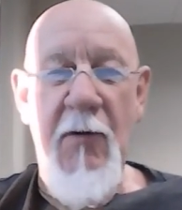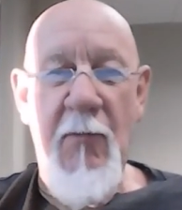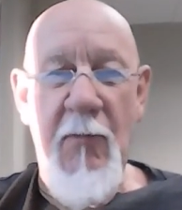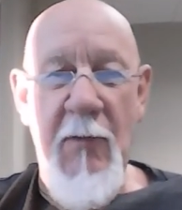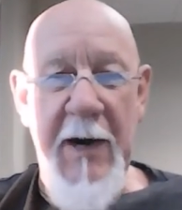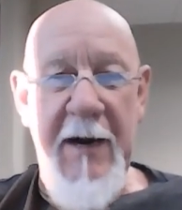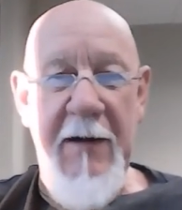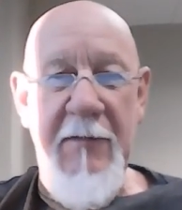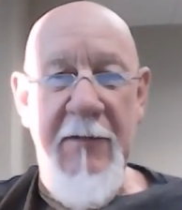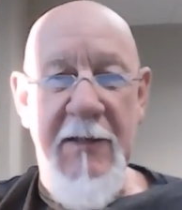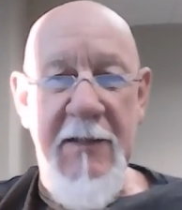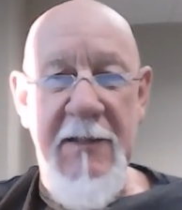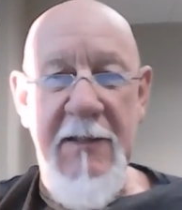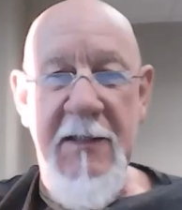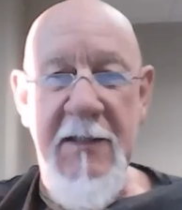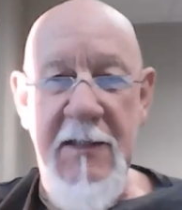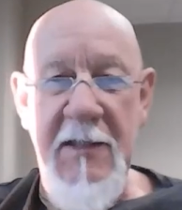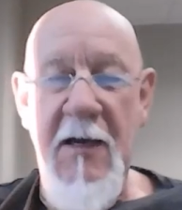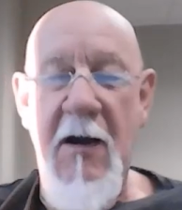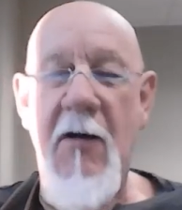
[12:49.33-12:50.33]
awareness.
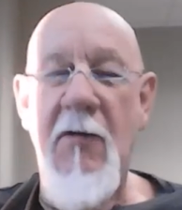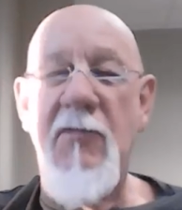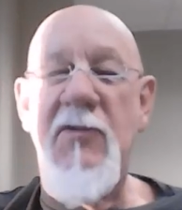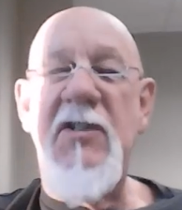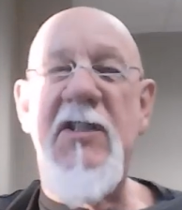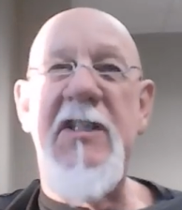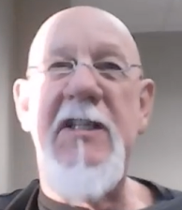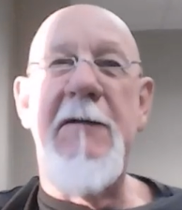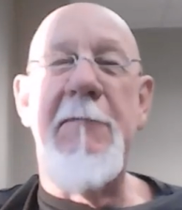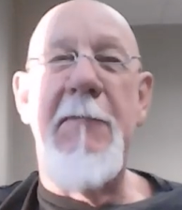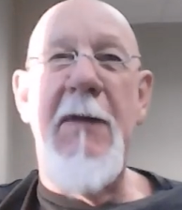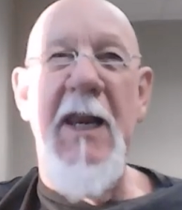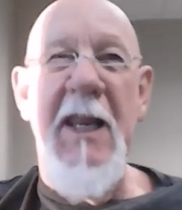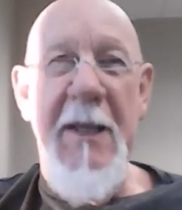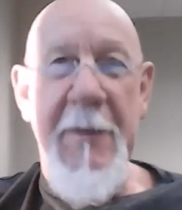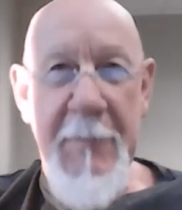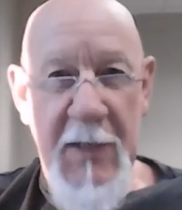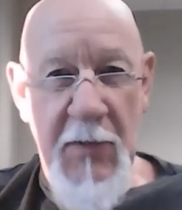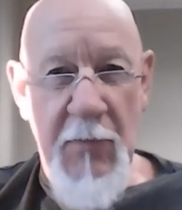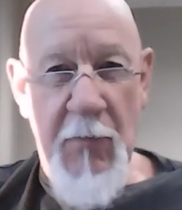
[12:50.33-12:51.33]
It's called
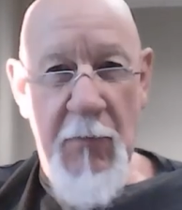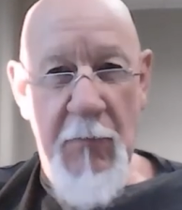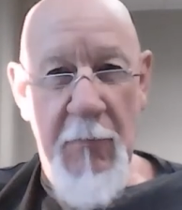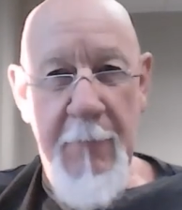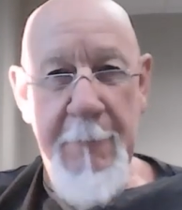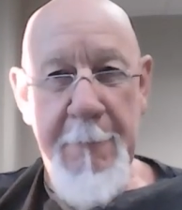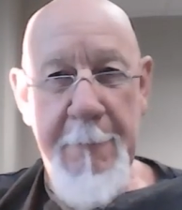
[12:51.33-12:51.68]
subliminal.